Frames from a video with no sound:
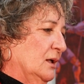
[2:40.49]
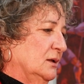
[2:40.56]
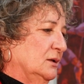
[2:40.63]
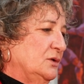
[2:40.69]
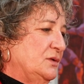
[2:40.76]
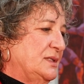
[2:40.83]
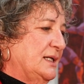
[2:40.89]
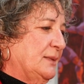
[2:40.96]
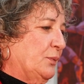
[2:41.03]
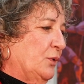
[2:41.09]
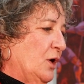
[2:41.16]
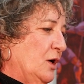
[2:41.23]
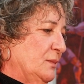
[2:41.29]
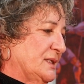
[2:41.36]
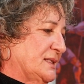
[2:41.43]
Lucy
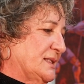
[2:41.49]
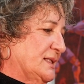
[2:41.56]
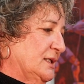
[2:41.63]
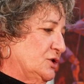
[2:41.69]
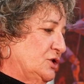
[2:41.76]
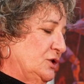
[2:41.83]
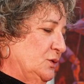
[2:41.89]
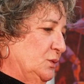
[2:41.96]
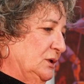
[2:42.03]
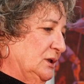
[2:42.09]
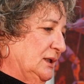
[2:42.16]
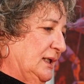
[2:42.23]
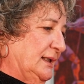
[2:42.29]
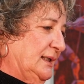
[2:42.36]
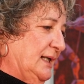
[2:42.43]
promised that she
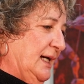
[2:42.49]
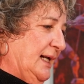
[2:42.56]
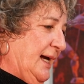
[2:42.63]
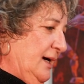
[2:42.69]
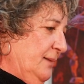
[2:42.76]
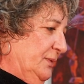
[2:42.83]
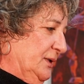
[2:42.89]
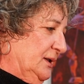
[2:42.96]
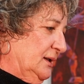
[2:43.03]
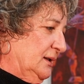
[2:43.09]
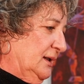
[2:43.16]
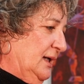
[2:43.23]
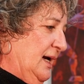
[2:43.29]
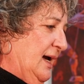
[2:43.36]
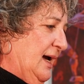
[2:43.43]
wouldn't let that
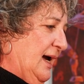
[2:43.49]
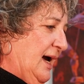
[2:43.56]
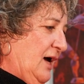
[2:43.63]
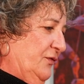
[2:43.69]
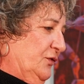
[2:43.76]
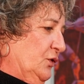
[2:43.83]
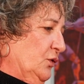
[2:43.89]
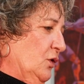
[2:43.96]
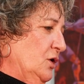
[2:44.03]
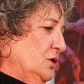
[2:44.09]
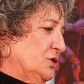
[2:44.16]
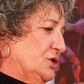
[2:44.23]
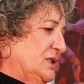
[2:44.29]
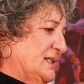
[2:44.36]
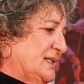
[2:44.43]
happen. After
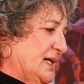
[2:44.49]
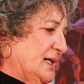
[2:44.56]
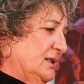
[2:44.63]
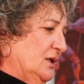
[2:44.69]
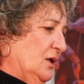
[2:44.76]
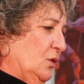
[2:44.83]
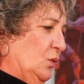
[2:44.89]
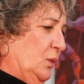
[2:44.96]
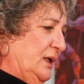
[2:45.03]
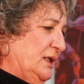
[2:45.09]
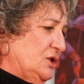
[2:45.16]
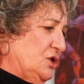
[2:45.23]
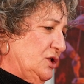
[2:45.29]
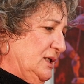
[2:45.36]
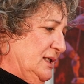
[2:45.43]
all, she said, a
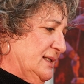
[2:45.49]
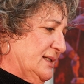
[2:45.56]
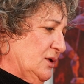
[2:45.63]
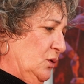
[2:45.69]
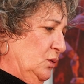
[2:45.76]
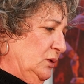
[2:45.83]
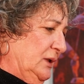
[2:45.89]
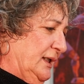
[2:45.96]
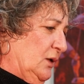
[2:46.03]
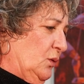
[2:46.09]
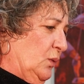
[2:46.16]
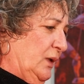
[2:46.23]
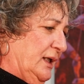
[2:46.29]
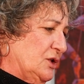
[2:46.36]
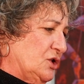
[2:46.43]
witch is only a
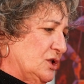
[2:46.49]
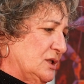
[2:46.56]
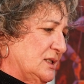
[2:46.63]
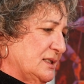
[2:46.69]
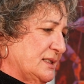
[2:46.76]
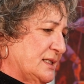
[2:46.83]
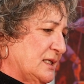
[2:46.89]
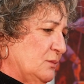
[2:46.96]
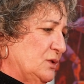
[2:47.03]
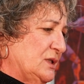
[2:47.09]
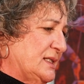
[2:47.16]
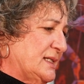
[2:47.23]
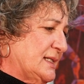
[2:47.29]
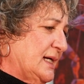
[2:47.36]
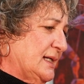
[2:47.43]
witch until
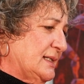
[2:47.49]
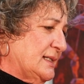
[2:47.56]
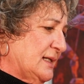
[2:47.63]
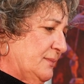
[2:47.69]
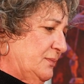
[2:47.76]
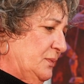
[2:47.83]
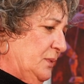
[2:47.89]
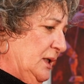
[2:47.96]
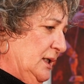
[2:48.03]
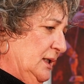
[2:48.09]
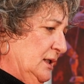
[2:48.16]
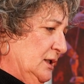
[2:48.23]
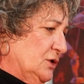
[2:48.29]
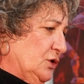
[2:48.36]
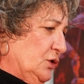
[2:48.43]
someone stands up
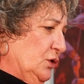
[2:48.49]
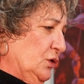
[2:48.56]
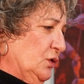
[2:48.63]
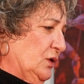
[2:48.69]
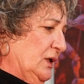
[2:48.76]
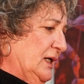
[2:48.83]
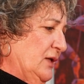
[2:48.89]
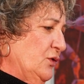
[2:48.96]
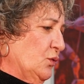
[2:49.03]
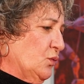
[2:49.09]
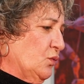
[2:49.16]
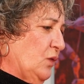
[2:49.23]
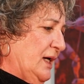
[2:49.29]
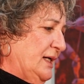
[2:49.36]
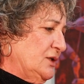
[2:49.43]
to her in the
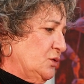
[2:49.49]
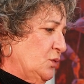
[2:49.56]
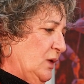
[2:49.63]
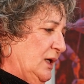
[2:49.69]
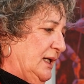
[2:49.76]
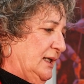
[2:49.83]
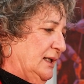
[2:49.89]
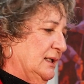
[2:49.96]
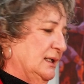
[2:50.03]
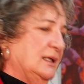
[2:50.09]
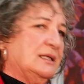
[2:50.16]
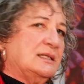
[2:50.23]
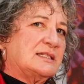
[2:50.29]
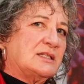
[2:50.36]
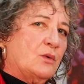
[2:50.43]
right way.
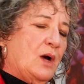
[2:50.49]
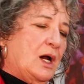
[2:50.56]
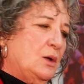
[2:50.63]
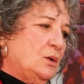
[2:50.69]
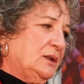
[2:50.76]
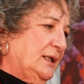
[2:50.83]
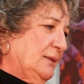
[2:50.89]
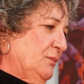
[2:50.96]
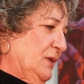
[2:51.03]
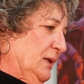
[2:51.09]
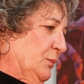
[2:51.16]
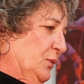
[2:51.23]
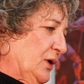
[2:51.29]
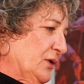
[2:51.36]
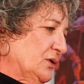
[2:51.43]
So I'll get
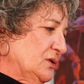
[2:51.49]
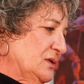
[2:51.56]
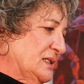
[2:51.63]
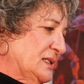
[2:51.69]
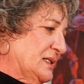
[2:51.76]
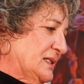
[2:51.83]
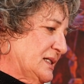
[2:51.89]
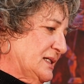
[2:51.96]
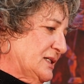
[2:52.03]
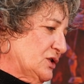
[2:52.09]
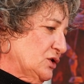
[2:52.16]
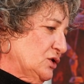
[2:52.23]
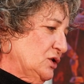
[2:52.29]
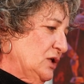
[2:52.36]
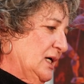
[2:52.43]
my brothers and
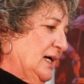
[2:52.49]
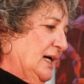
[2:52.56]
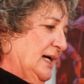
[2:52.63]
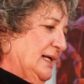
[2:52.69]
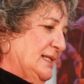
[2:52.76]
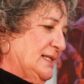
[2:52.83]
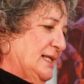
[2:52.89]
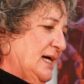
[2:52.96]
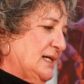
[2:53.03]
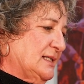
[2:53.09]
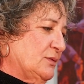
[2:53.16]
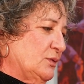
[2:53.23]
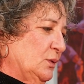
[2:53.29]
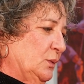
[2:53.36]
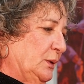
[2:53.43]
sister, and
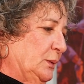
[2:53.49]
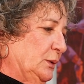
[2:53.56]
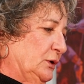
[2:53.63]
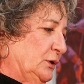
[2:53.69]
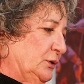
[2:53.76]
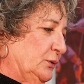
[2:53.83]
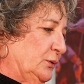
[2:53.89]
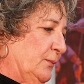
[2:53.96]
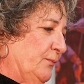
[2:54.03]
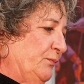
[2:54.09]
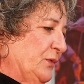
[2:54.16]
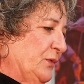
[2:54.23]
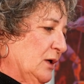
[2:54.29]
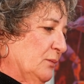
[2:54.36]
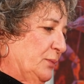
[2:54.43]
that's what we will do.
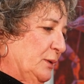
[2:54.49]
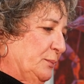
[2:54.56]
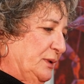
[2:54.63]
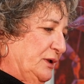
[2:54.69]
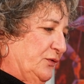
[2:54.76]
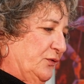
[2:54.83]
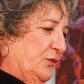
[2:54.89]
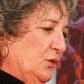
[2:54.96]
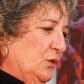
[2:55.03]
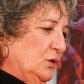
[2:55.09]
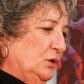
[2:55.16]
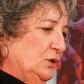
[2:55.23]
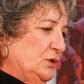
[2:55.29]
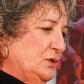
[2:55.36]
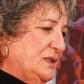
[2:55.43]
But
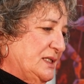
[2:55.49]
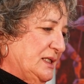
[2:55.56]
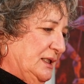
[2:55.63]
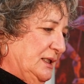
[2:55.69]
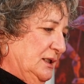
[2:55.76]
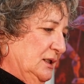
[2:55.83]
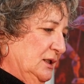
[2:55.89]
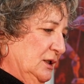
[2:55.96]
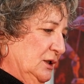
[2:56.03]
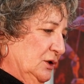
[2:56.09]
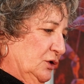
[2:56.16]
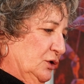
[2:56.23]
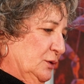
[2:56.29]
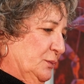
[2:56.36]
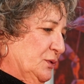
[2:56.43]
before Lucy
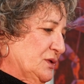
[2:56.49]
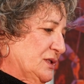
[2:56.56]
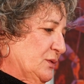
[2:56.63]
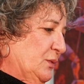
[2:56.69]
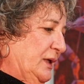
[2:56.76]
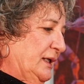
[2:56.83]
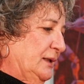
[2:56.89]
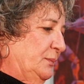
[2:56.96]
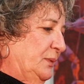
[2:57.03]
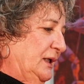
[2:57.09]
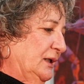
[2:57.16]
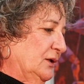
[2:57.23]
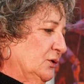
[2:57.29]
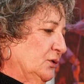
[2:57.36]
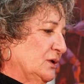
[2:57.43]
could persuade
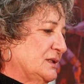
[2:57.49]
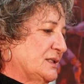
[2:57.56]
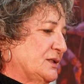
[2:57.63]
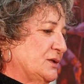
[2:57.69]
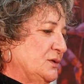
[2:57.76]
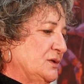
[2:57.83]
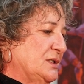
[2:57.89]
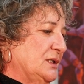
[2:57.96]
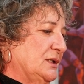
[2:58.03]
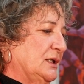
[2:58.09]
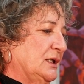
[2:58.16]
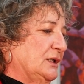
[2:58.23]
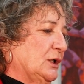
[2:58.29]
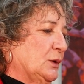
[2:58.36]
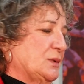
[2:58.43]
Peter and Susan
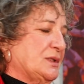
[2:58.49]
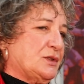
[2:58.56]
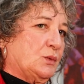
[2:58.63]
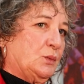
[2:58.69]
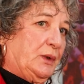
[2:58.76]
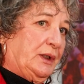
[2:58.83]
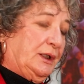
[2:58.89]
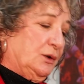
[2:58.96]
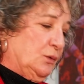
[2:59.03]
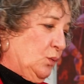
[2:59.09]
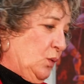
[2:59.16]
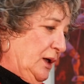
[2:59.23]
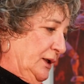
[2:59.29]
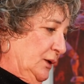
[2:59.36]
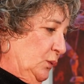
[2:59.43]
that there was a wicked
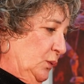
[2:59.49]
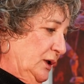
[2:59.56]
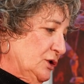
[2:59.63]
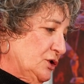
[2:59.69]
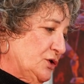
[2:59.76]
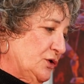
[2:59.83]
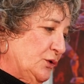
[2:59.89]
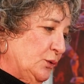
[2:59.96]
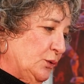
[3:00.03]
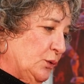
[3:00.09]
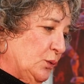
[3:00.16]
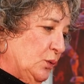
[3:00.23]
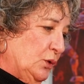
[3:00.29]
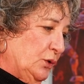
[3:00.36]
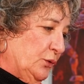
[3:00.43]
white witch through
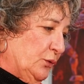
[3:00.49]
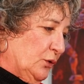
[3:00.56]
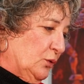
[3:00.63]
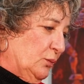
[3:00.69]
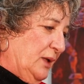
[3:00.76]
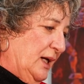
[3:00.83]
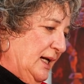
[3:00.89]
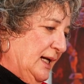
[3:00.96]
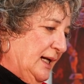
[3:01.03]
the wardrobe,